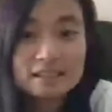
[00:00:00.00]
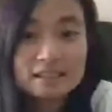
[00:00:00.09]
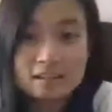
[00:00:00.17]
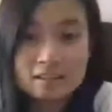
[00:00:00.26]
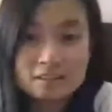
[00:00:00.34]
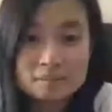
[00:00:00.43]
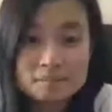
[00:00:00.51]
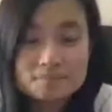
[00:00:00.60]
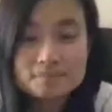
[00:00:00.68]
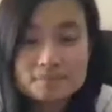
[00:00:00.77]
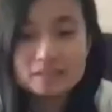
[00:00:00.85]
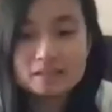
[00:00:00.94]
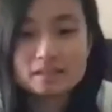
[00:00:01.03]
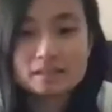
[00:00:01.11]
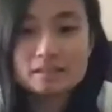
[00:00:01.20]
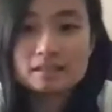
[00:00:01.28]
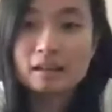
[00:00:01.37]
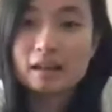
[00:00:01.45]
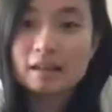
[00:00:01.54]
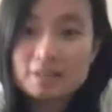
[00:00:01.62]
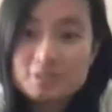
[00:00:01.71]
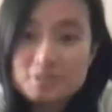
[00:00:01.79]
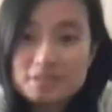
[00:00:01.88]
And
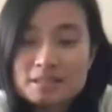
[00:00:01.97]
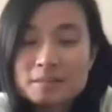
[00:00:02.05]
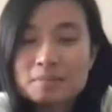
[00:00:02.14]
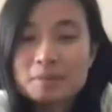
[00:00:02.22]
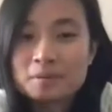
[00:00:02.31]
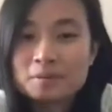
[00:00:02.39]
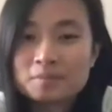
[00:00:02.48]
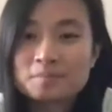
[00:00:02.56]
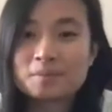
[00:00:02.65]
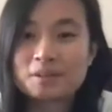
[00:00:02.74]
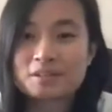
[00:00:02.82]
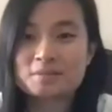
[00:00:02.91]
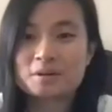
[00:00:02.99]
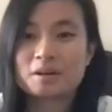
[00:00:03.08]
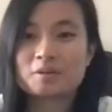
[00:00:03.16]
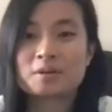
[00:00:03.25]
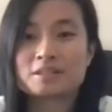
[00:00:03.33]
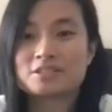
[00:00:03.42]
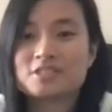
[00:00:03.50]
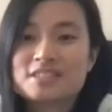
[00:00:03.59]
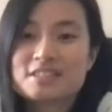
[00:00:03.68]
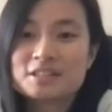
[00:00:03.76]
I do see some people putting some questions.